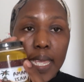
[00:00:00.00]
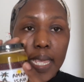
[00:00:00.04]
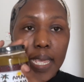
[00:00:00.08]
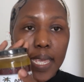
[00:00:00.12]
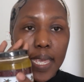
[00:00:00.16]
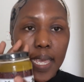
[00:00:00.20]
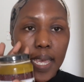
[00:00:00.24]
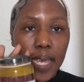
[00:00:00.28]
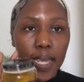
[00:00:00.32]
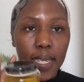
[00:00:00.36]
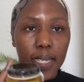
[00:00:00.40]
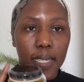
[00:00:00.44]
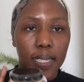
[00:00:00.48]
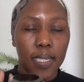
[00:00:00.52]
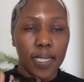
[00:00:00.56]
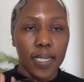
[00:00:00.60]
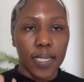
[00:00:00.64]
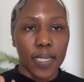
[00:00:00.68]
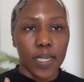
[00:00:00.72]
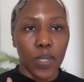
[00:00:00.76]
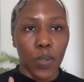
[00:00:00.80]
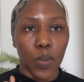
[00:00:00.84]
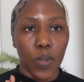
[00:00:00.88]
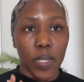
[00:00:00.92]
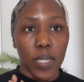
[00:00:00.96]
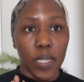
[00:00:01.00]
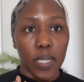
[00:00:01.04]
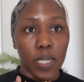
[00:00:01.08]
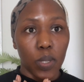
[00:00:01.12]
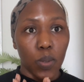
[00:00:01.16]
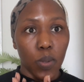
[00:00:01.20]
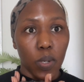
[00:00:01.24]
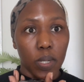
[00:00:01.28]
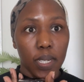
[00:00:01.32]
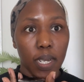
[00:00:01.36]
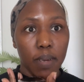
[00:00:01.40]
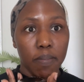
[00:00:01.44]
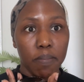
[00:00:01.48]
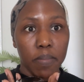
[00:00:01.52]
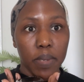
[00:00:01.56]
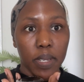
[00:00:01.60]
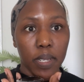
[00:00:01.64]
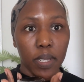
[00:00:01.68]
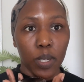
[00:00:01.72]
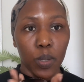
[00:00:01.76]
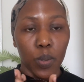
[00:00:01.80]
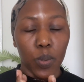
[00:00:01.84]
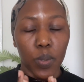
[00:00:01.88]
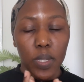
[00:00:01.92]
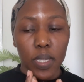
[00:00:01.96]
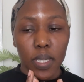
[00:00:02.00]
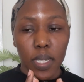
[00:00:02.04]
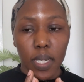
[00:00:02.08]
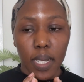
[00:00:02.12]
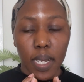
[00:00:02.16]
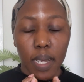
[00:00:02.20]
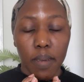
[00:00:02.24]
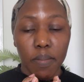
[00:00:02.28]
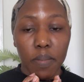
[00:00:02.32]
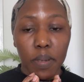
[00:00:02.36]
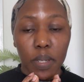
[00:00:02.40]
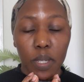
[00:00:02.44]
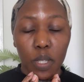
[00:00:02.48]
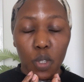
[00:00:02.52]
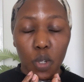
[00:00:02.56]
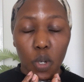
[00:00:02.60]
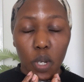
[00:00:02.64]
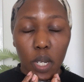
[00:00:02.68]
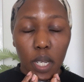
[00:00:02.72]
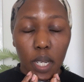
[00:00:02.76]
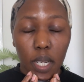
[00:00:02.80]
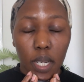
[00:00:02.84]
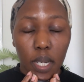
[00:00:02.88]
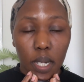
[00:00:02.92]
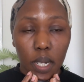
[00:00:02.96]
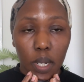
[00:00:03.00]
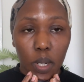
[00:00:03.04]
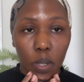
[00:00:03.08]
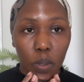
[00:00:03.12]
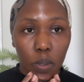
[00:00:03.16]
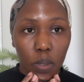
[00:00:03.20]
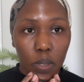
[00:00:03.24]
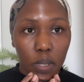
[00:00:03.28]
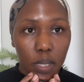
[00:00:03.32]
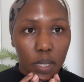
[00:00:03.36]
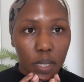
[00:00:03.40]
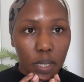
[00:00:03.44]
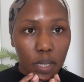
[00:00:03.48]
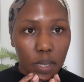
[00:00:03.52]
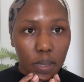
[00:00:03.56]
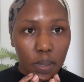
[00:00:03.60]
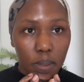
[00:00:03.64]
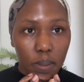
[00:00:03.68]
yes so this is what I've been using I've been talking a lot